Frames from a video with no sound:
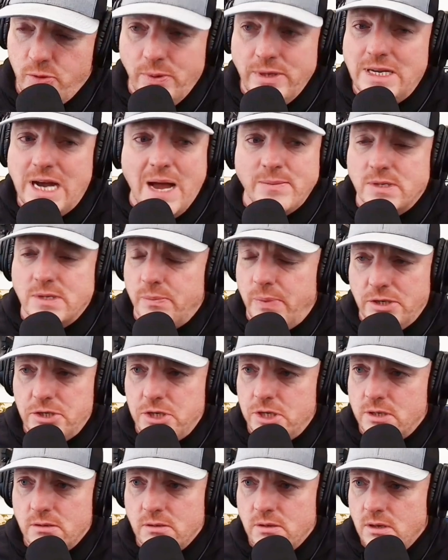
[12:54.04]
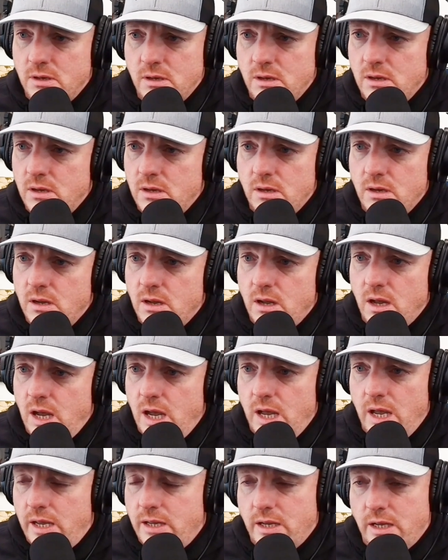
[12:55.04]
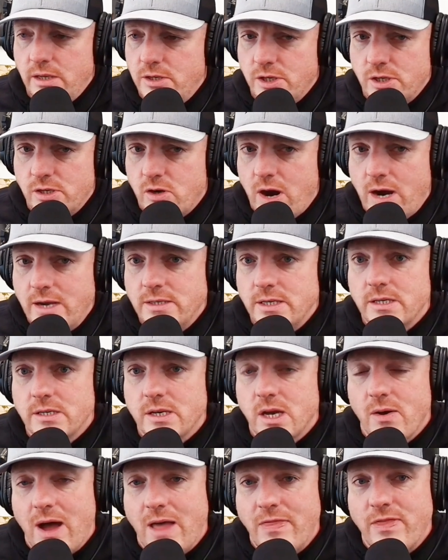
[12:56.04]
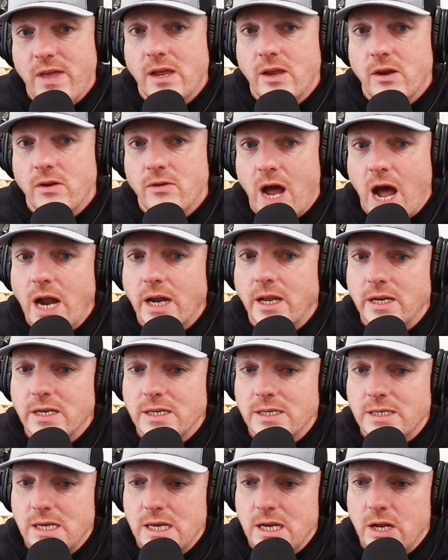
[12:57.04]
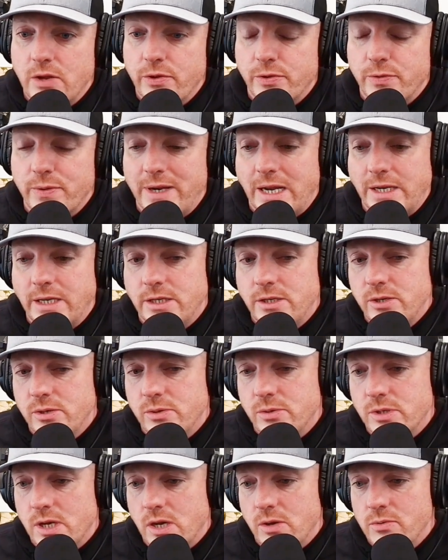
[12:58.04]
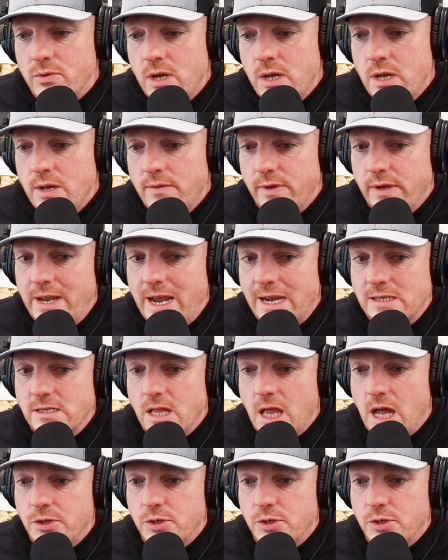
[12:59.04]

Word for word: 3 times the budget. It's just crazy. Right. So I think you're not going to see another 392. So the next